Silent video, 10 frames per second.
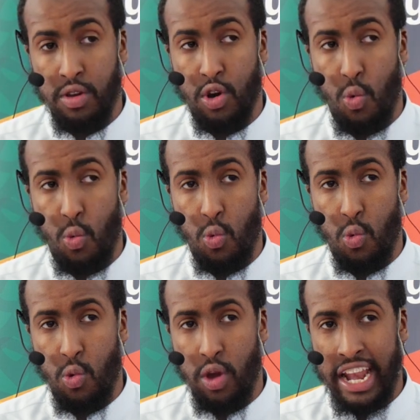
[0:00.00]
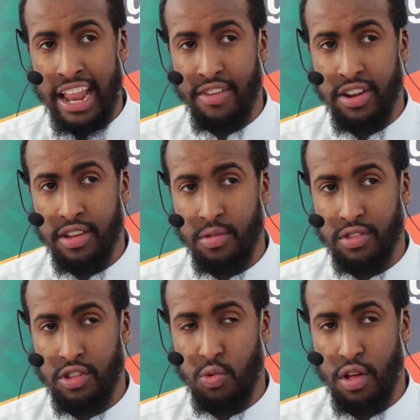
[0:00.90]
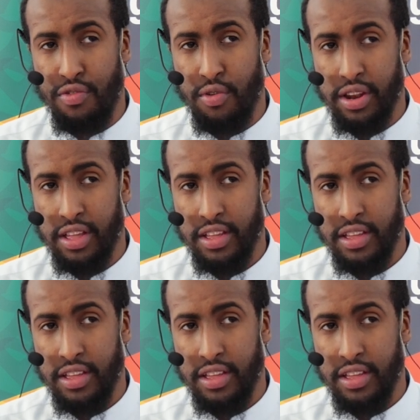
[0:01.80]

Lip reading: We got 11. What's the 12th one?